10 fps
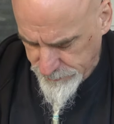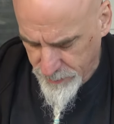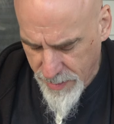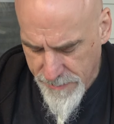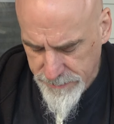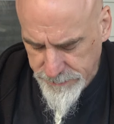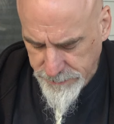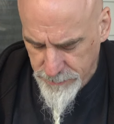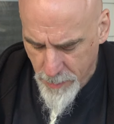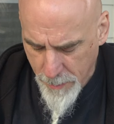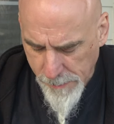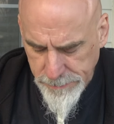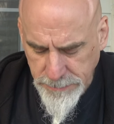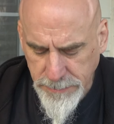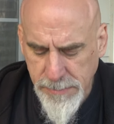
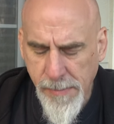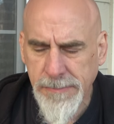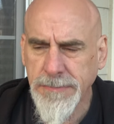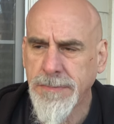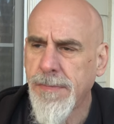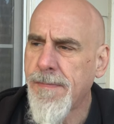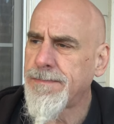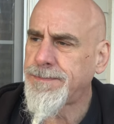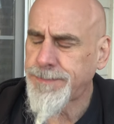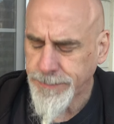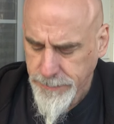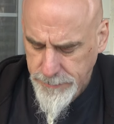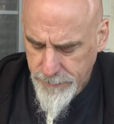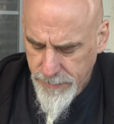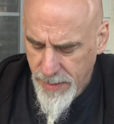
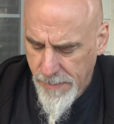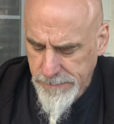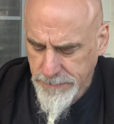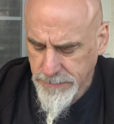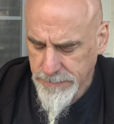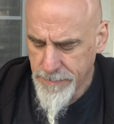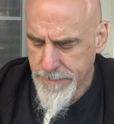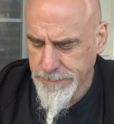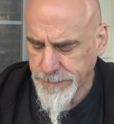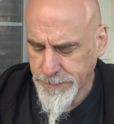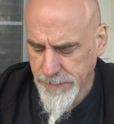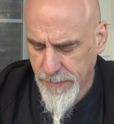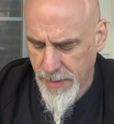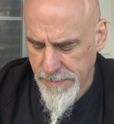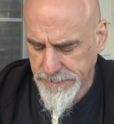
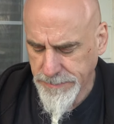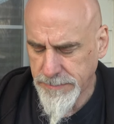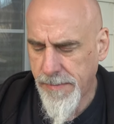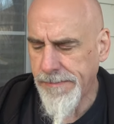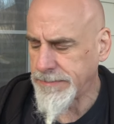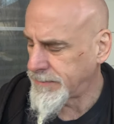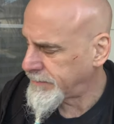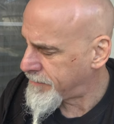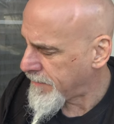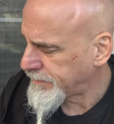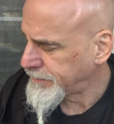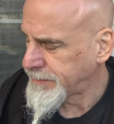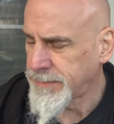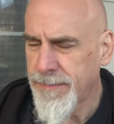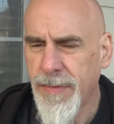
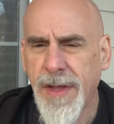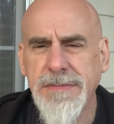Nobody speaks.